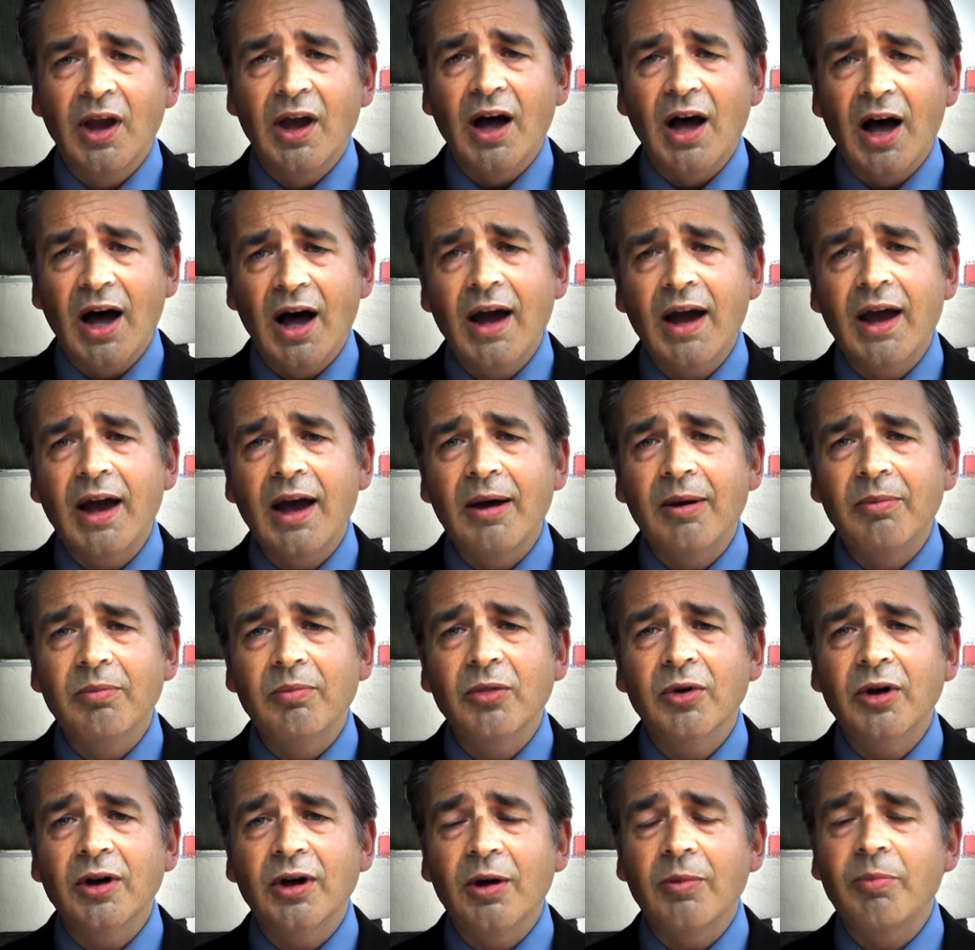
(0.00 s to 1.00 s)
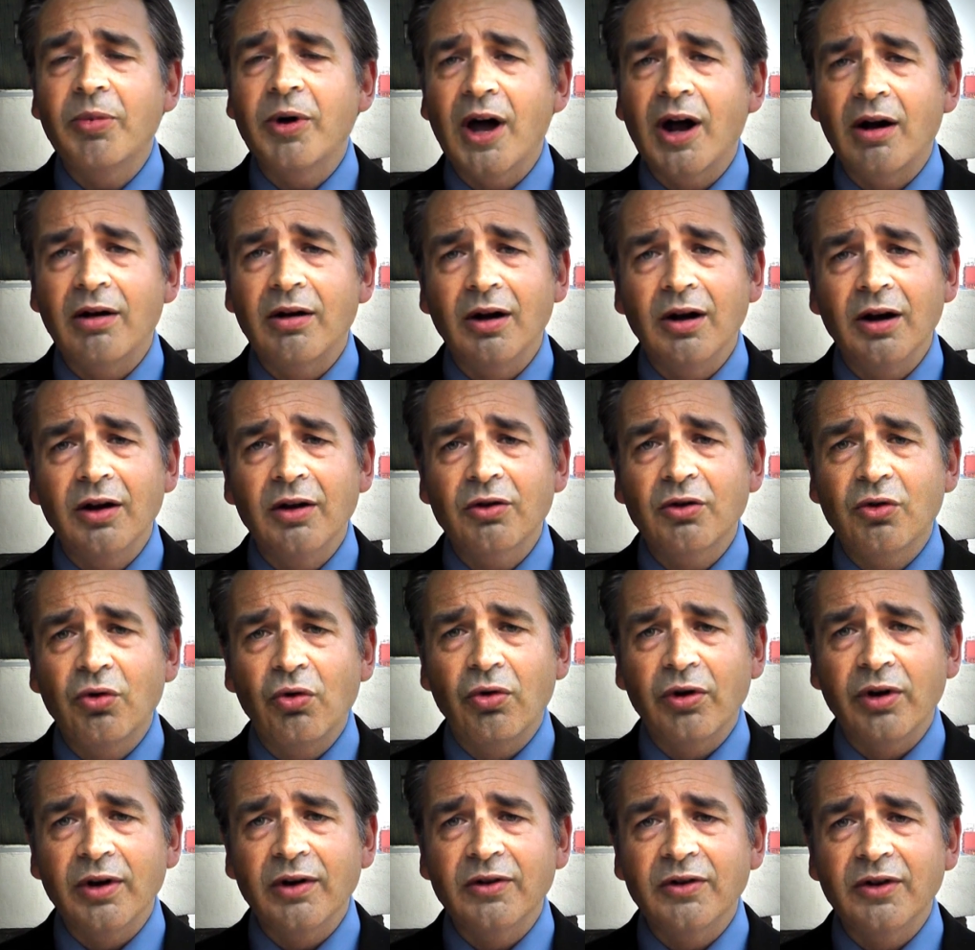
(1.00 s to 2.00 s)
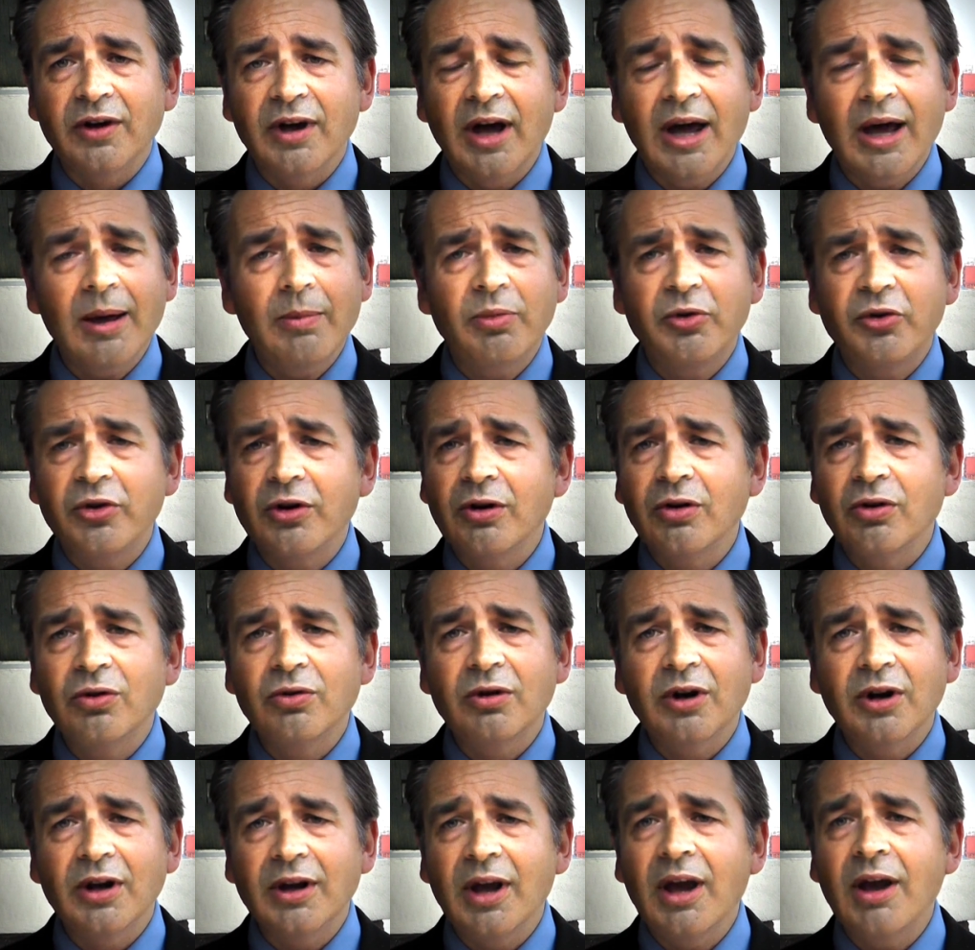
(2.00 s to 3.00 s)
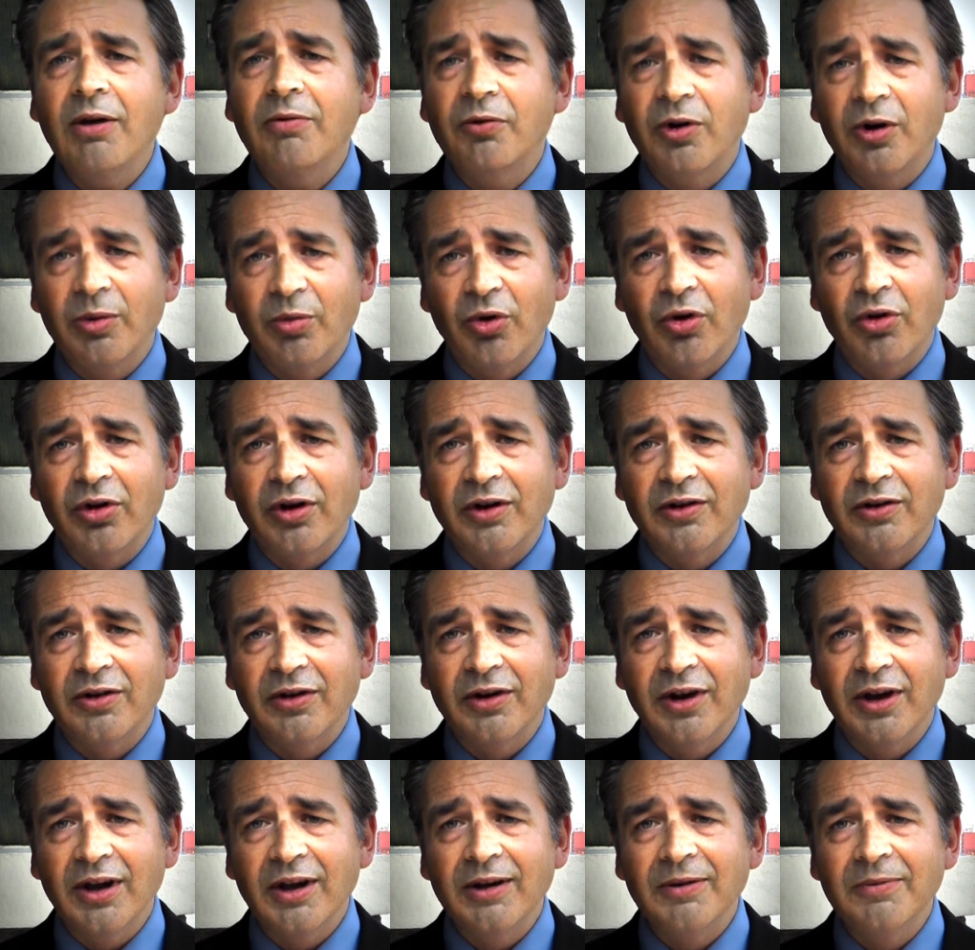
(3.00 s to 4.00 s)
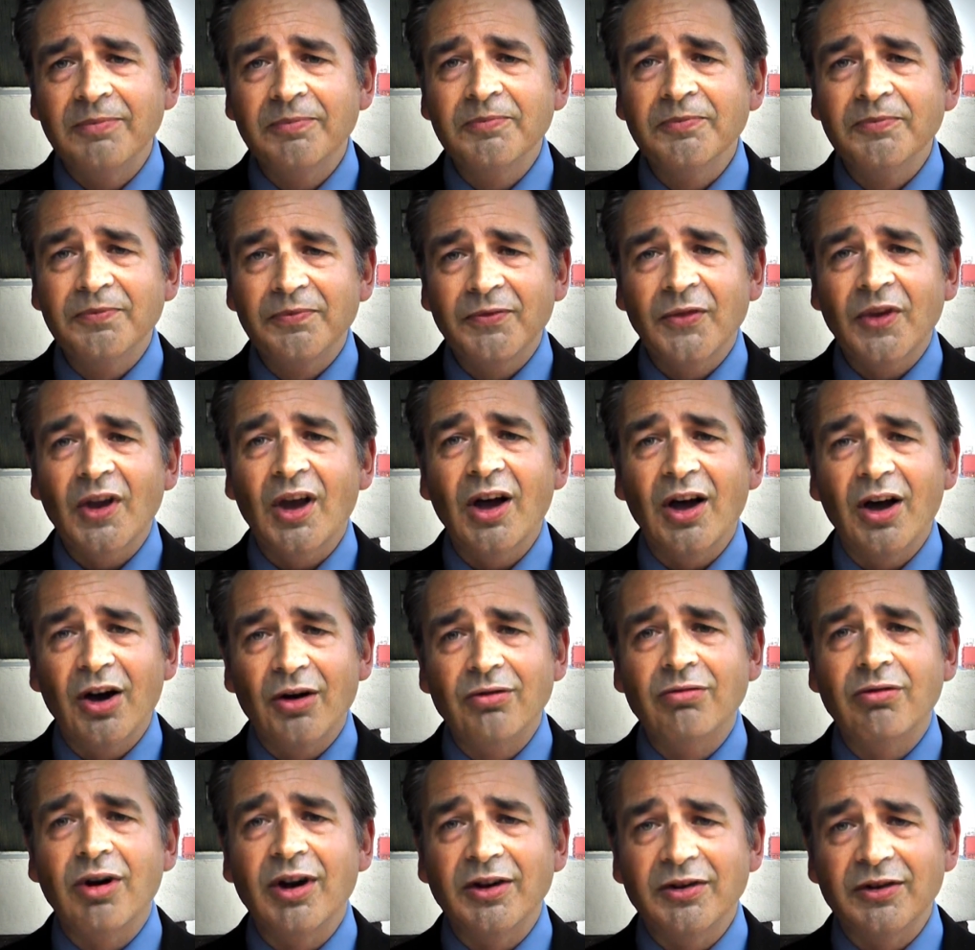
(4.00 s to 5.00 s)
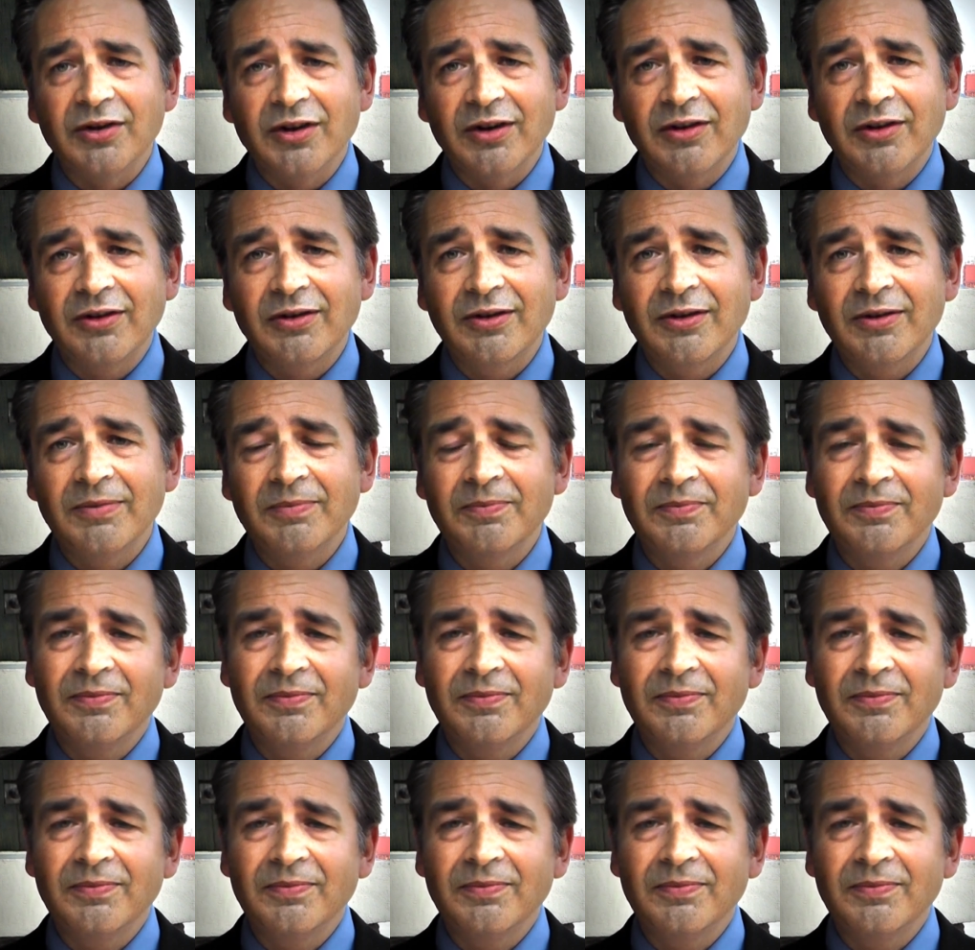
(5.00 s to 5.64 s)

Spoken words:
I am apparently, according to absolutely everybody today, a racist.